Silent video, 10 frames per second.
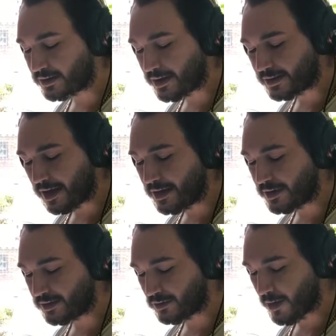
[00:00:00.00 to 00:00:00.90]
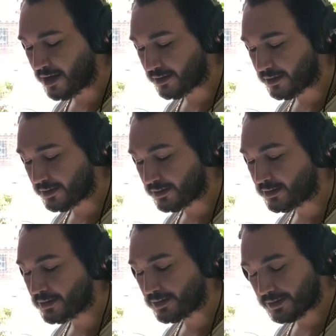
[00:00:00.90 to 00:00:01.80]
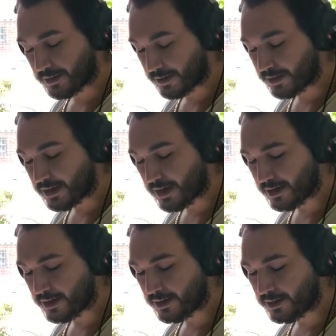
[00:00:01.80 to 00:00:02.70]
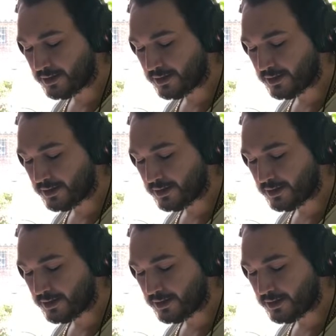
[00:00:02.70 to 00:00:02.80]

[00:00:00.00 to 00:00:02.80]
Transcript: their tails wagging. A good day.